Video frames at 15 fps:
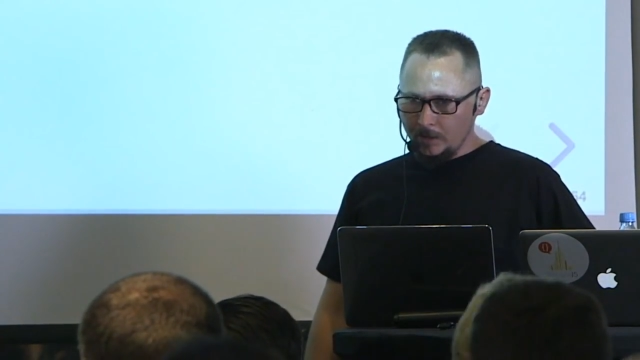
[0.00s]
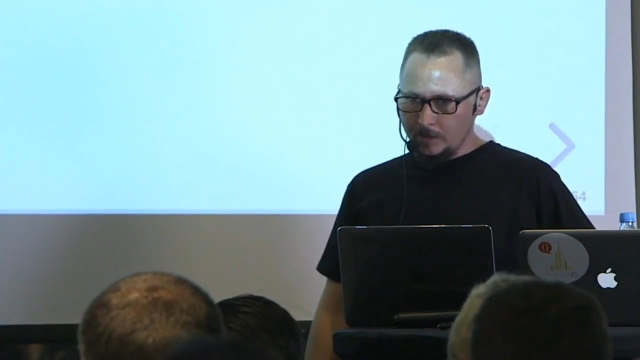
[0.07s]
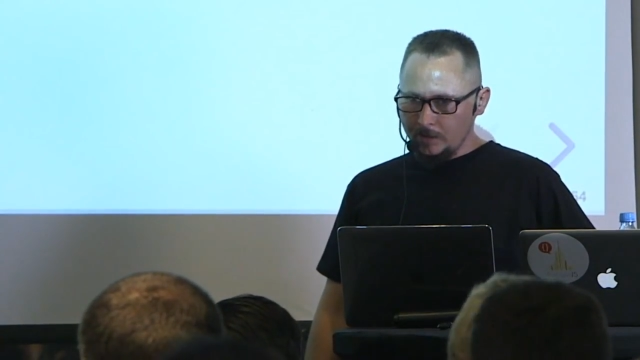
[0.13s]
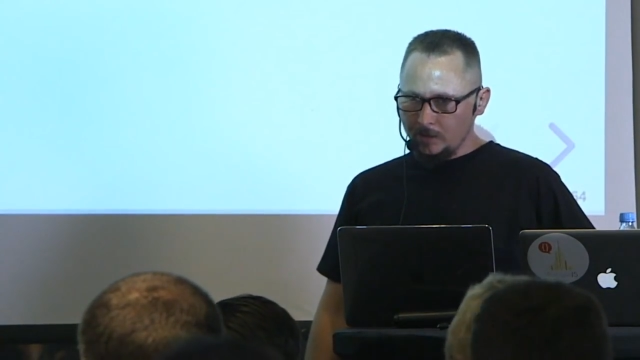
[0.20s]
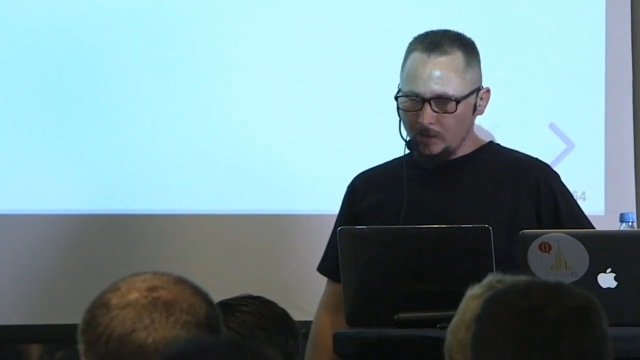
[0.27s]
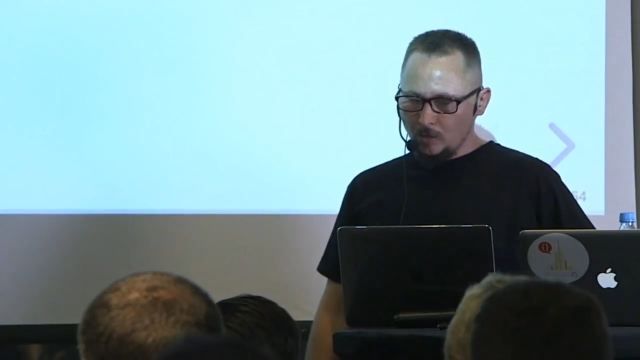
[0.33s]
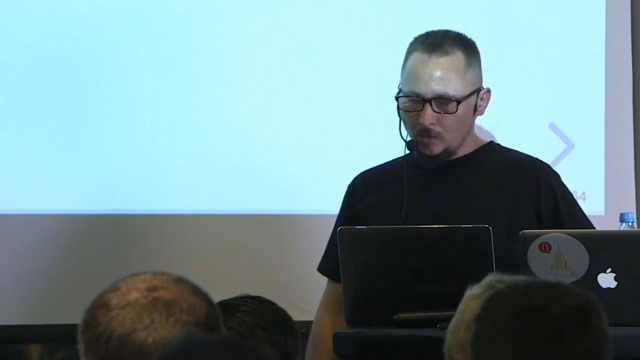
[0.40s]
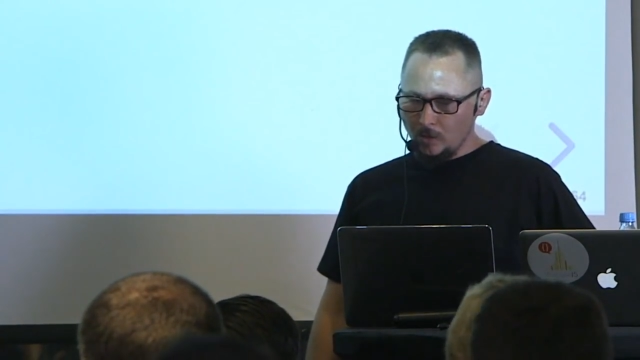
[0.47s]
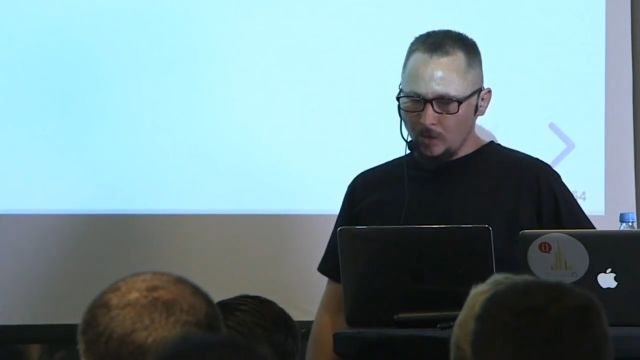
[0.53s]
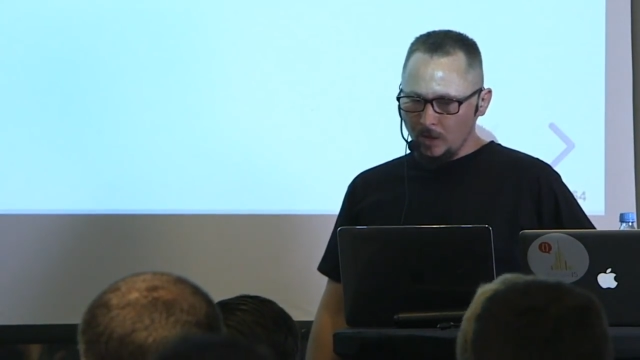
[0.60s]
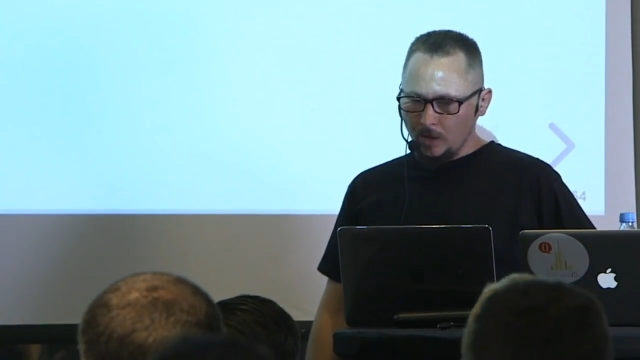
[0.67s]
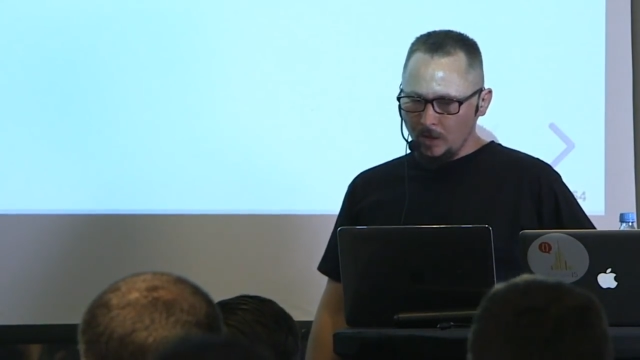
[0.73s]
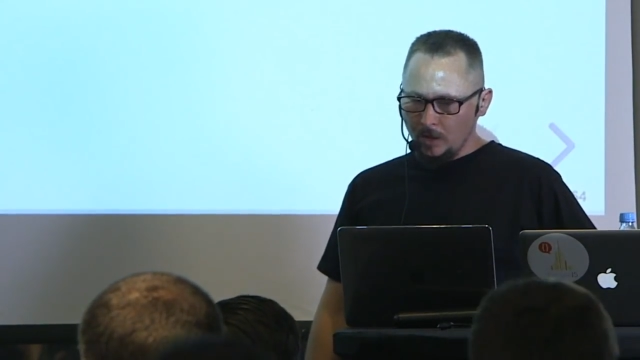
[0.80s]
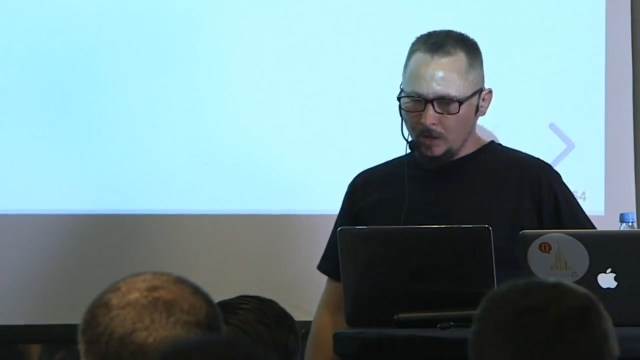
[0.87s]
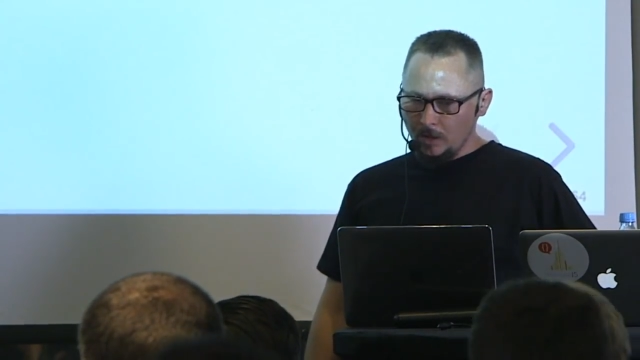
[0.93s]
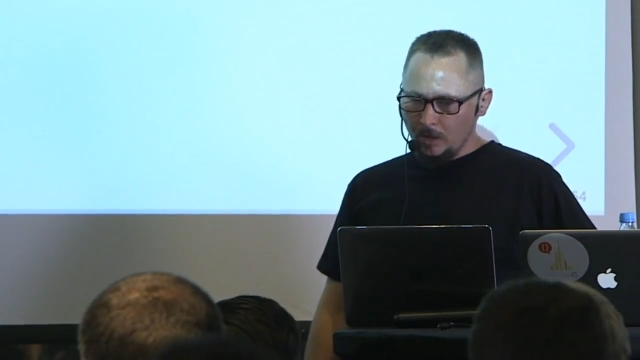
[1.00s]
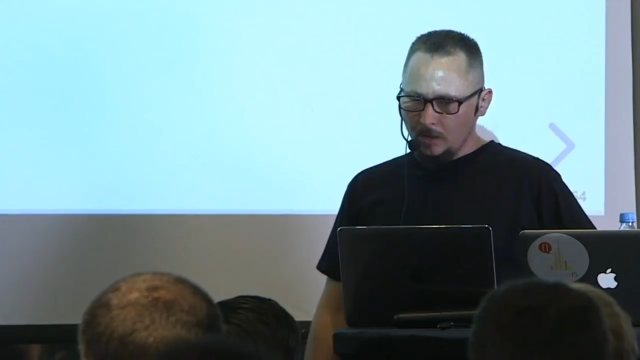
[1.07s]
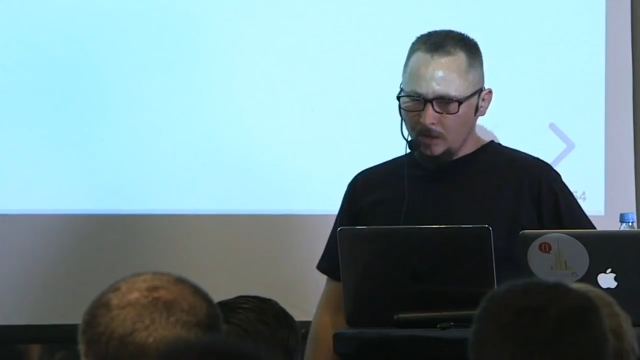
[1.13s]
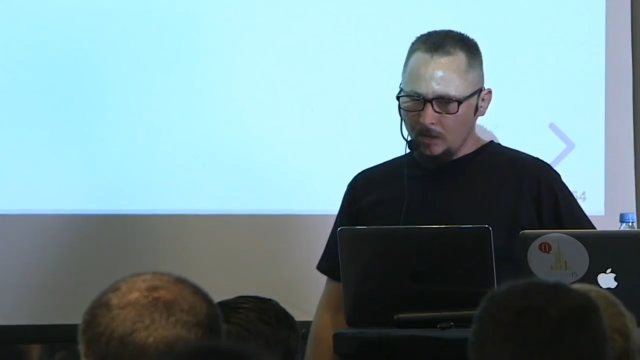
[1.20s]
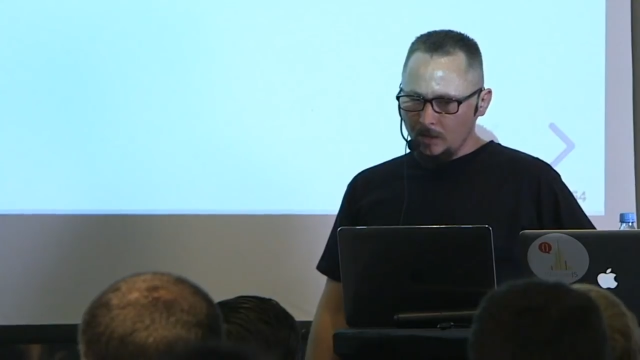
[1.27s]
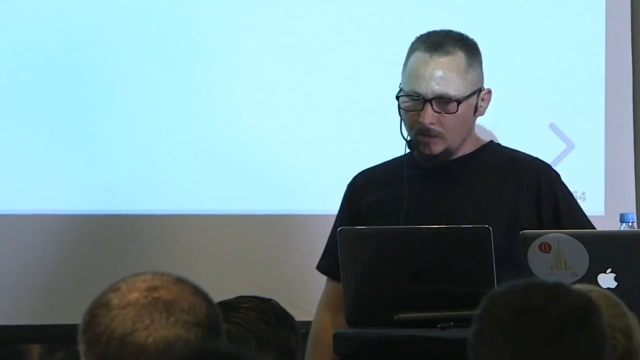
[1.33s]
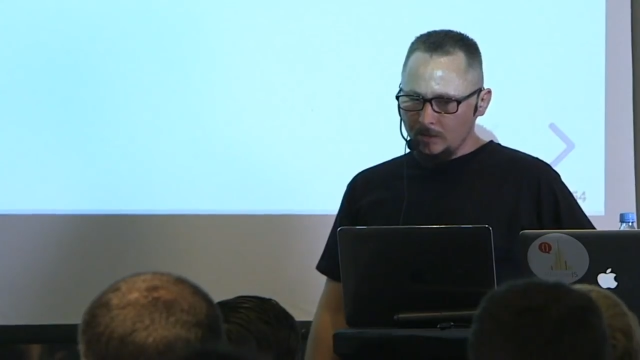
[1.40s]
So
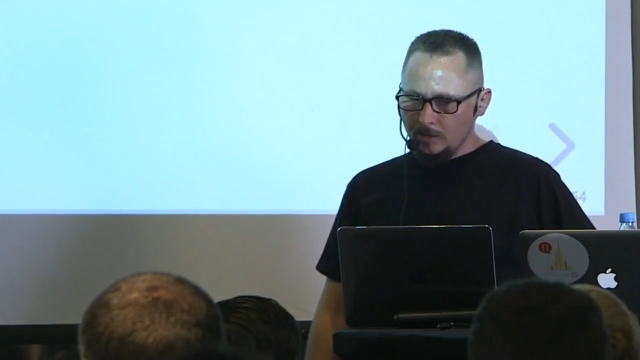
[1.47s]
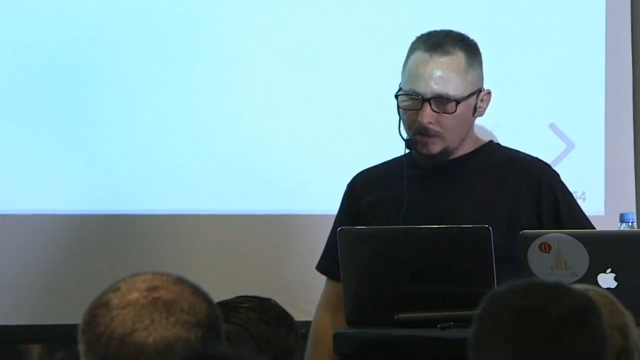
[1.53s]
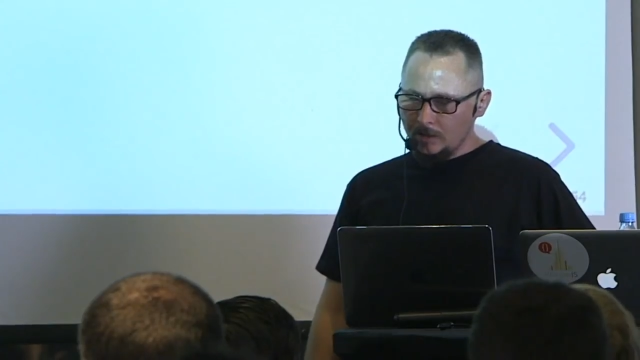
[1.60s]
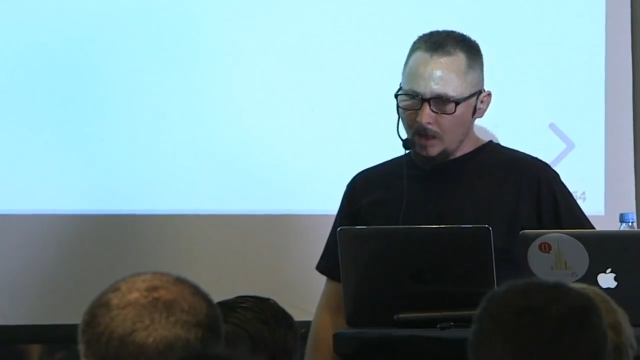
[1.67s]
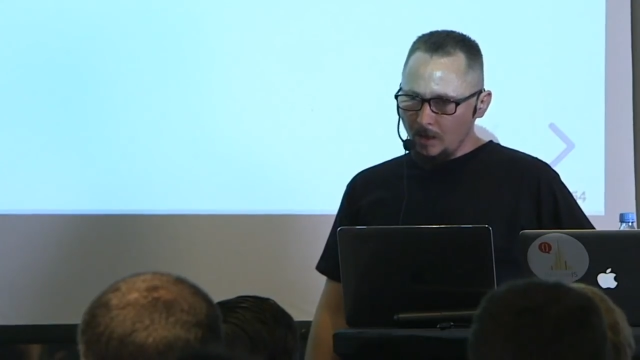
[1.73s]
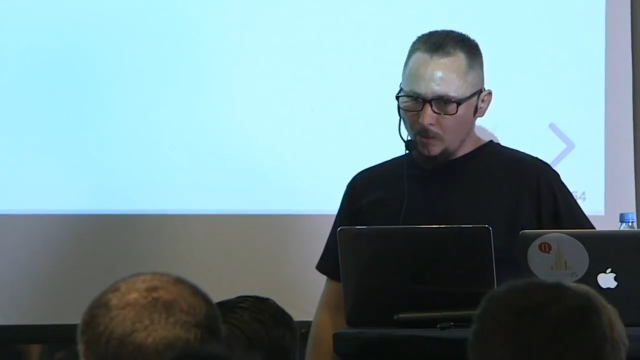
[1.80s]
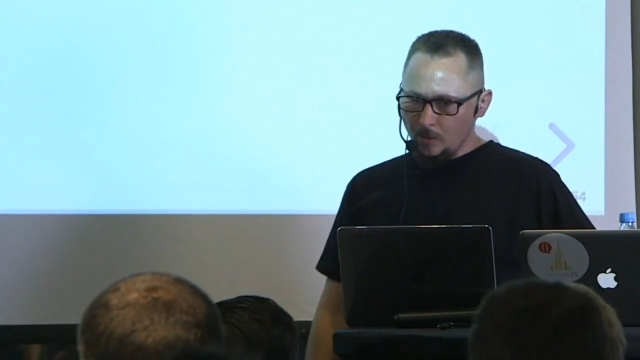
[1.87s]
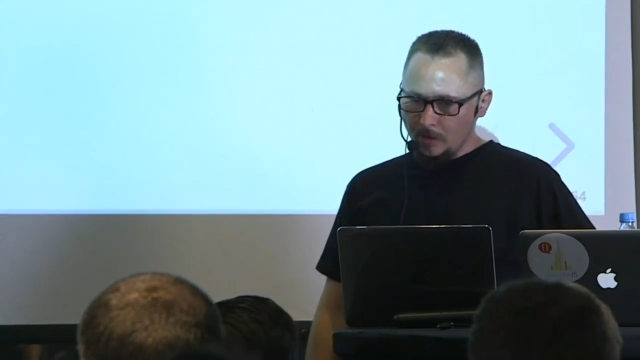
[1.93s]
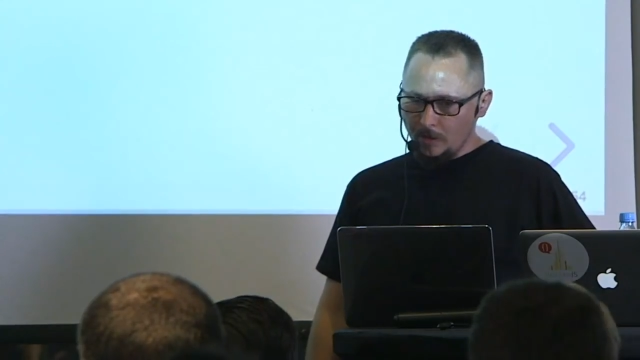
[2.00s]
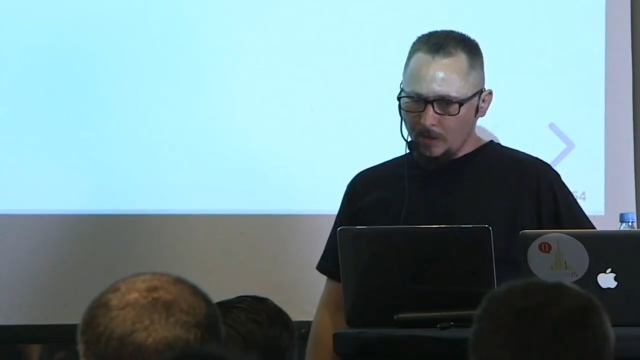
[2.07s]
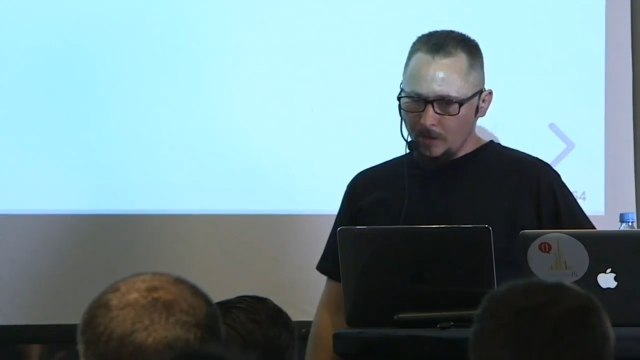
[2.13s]
now,